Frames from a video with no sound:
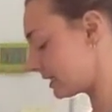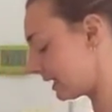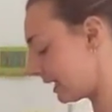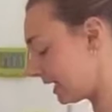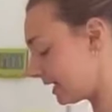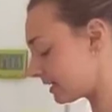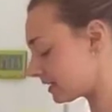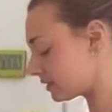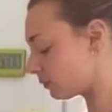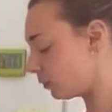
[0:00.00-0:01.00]
skinning it
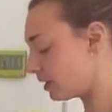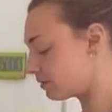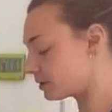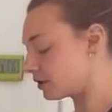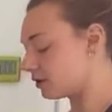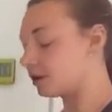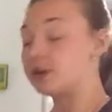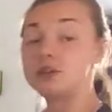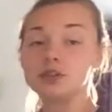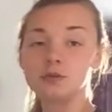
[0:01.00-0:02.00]
with a risotto,
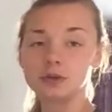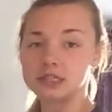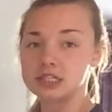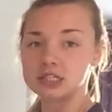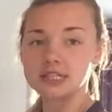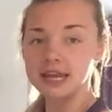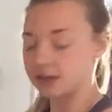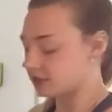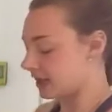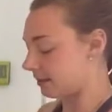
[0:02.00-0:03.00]
you do want to just
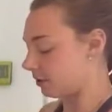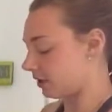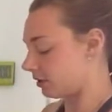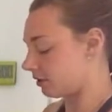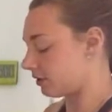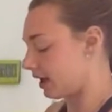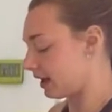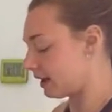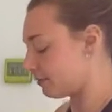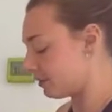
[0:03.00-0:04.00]
take your time going through
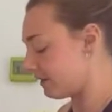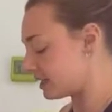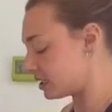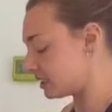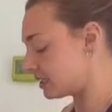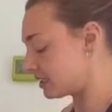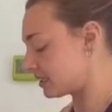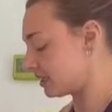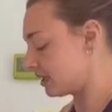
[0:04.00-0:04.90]
cutting up all the veggies,